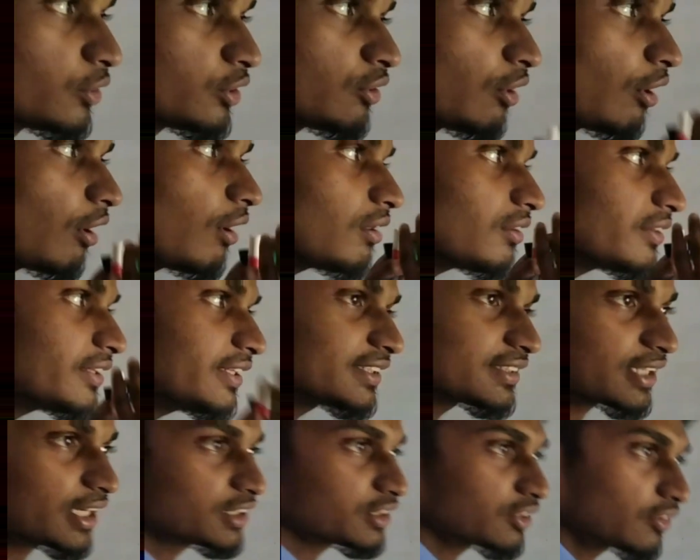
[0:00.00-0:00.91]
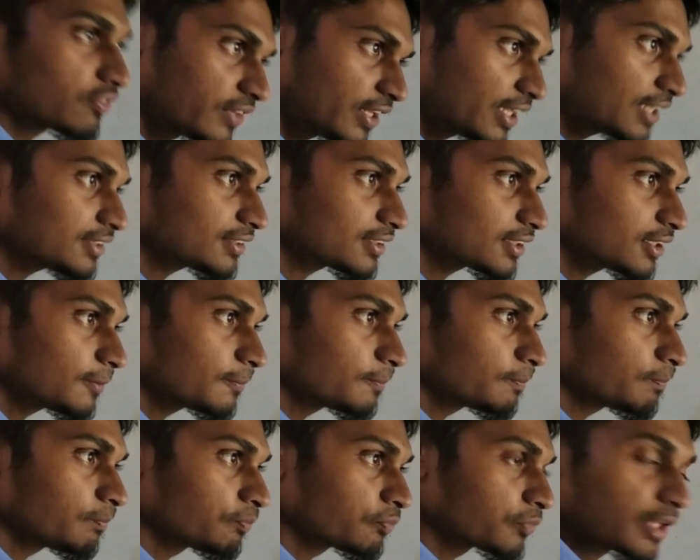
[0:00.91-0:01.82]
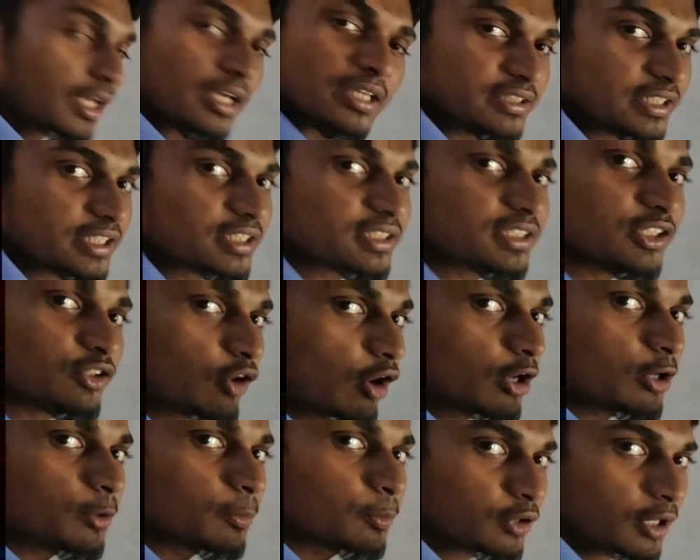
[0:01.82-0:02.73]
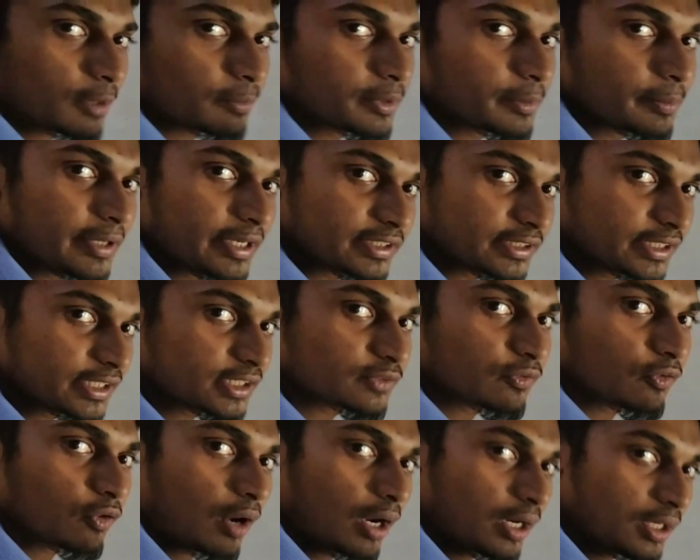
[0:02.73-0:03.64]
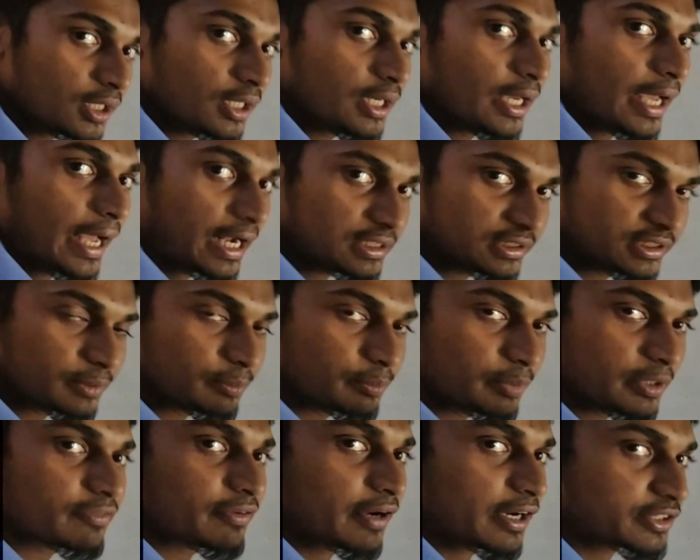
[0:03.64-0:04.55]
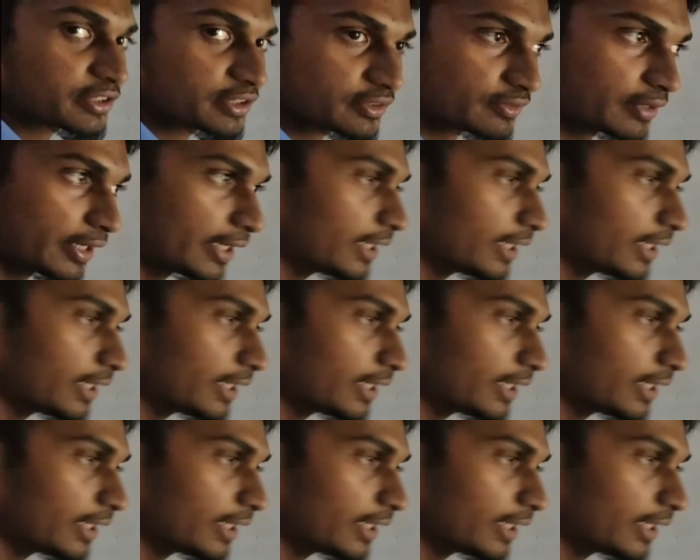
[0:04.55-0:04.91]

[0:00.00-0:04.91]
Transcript: doing all these kinds of things just in order to put up the basics for what? Algebraic fractions,